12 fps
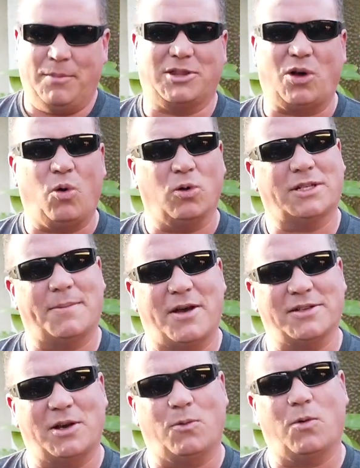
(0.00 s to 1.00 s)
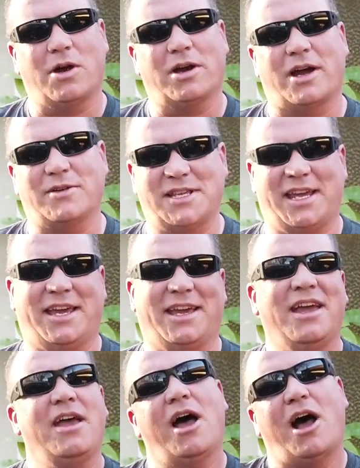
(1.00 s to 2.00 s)
But the whole time I was at work, I was thinking,
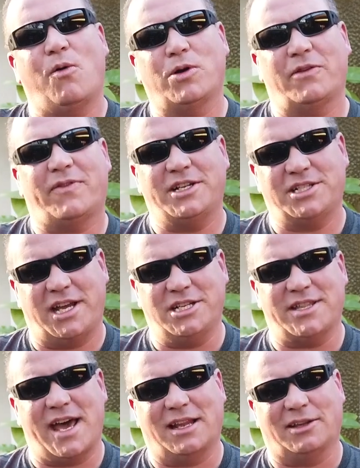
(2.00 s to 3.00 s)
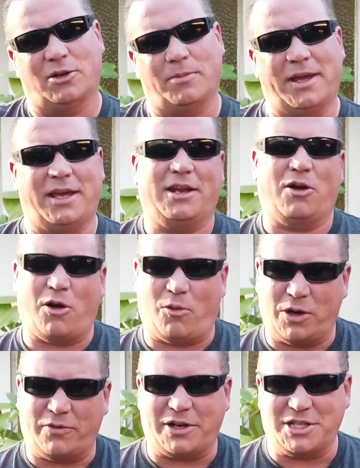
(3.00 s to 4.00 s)
I wonder if I change that a little bit, or I
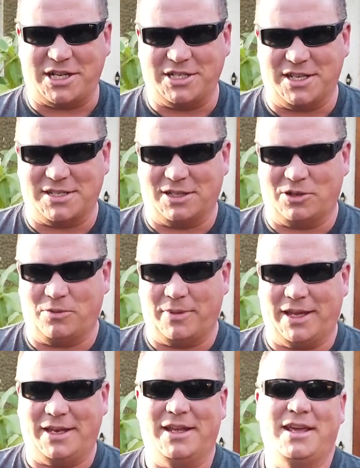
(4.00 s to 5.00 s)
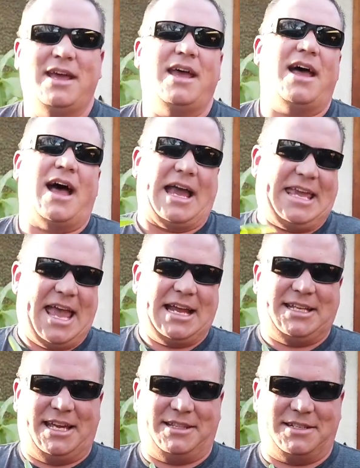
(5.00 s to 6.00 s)
wonder if I change this a little bit. I
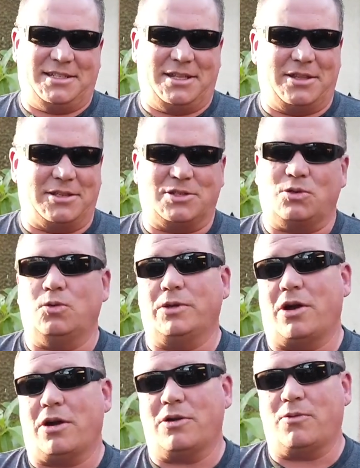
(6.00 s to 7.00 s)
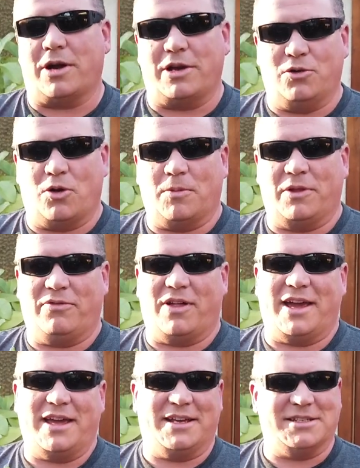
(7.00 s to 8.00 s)
can't take this to the schoolyard where I normally
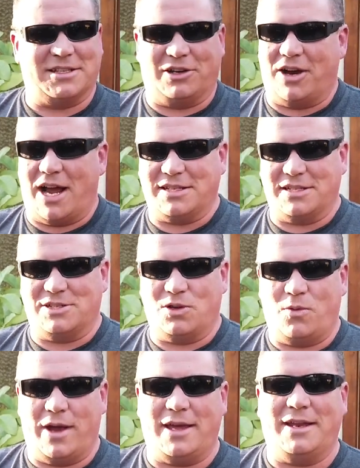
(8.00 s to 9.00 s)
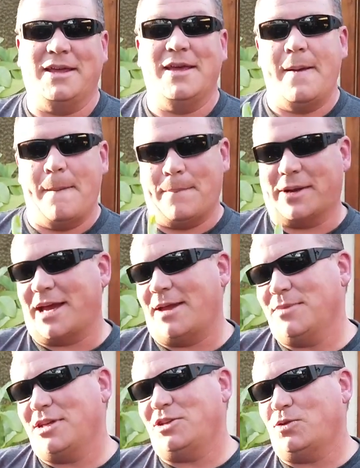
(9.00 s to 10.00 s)
fly because the grass is so wet, but
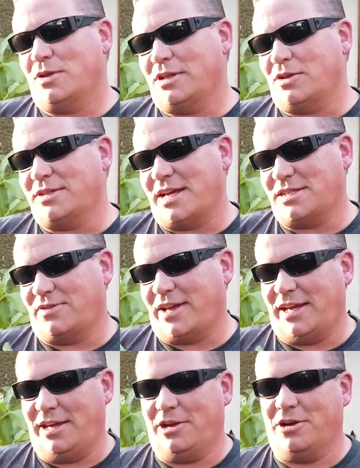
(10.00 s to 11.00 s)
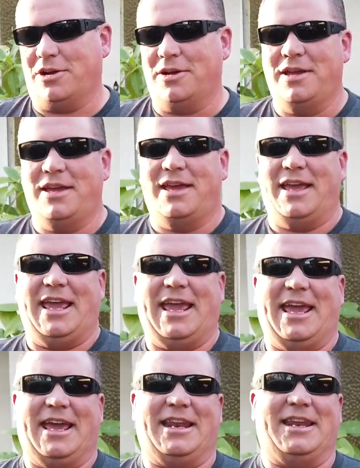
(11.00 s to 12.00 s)
I'm going to do a little test flight here,
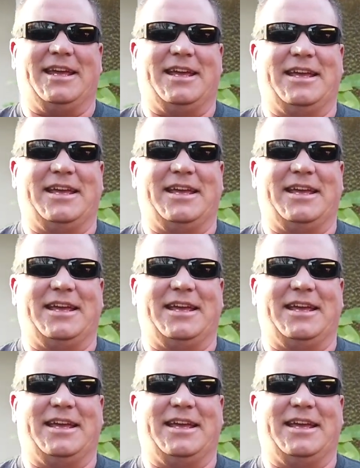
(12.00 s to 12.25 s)
and